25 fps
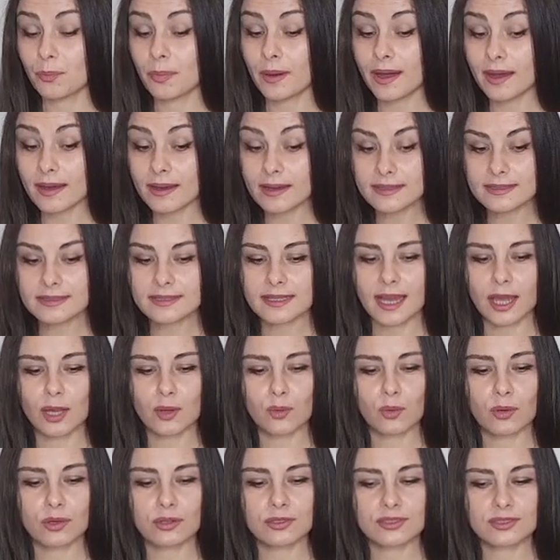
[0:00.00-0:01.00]
But I
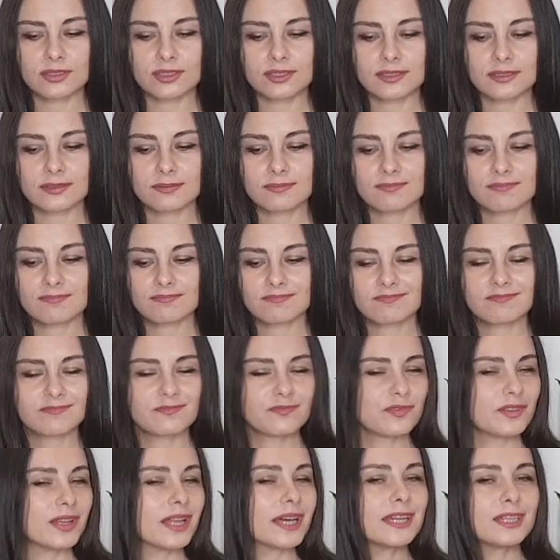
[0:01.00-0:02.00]
was
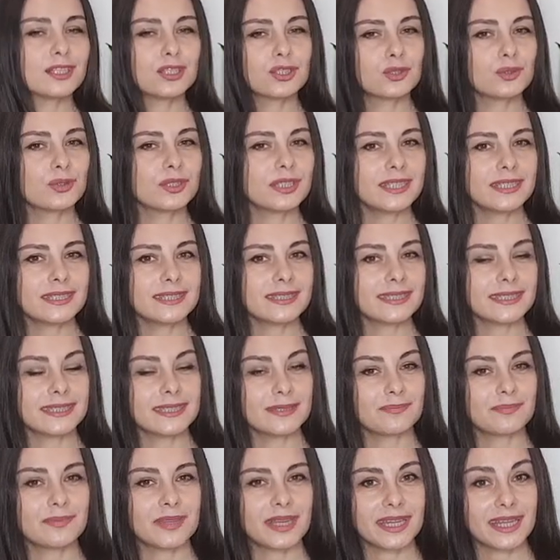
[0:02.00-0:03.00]
flying to
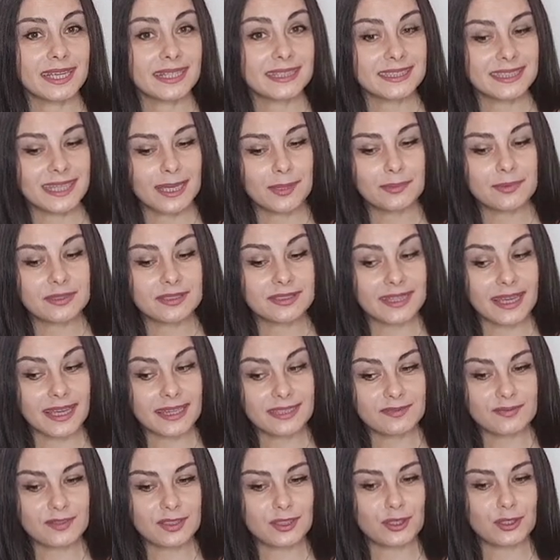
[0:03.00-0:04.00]
Italy, and I taped
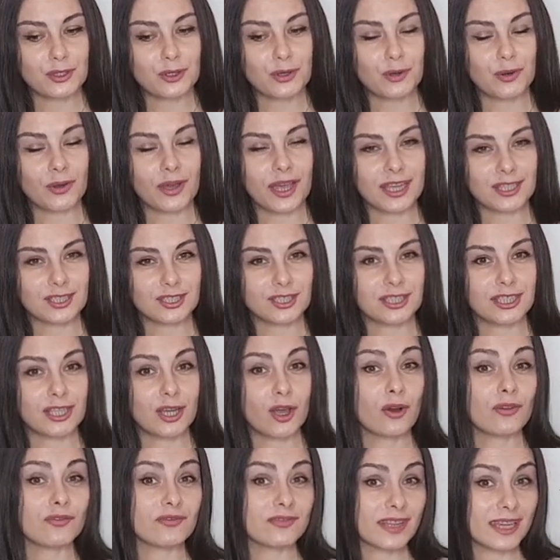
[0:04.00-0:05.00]
that video actually
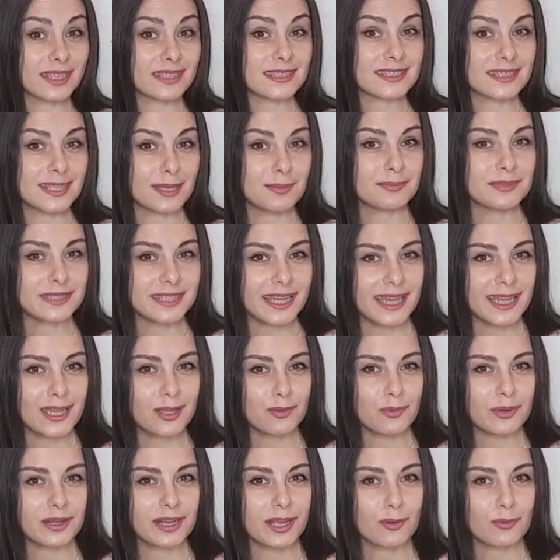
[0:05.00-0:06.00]
on that same
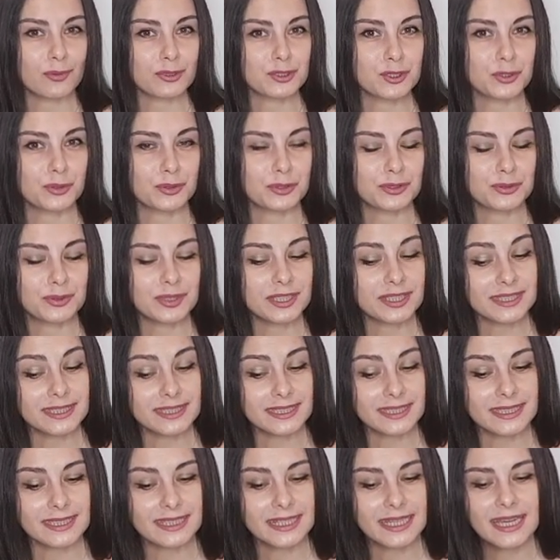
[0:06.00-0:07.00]
day when I was going to
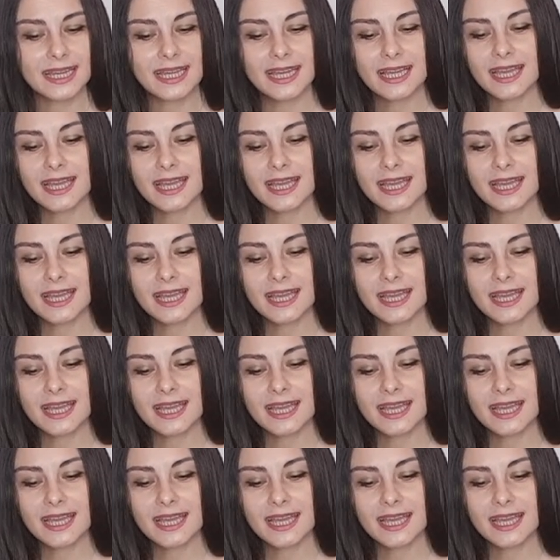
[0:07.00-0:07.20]
Italy